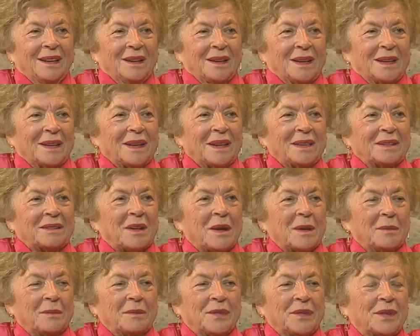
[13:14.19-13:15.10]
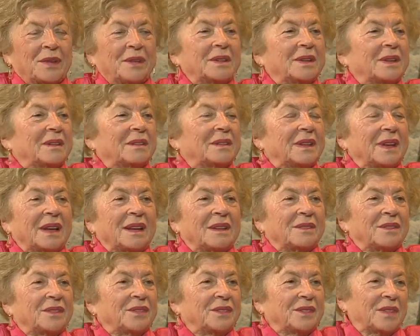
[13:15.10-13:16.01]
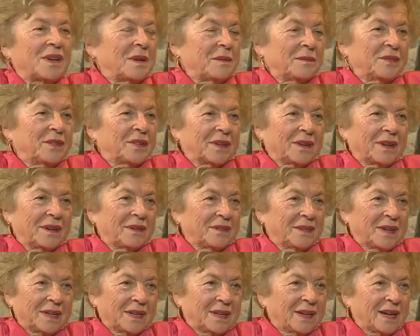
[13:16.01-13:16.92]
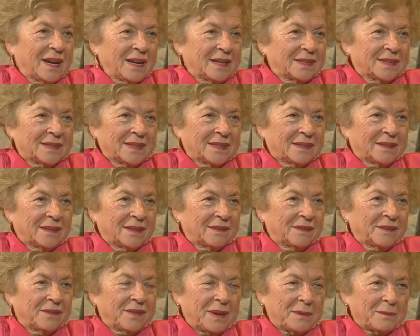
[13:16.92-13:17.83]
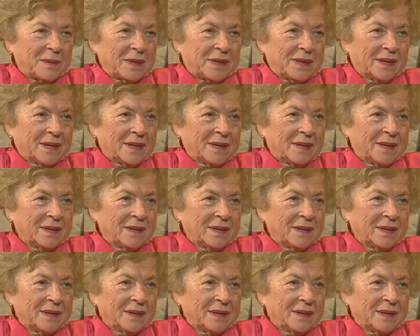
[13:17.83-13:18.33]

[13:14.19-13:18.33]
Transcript: He come. They have come from a very nice family.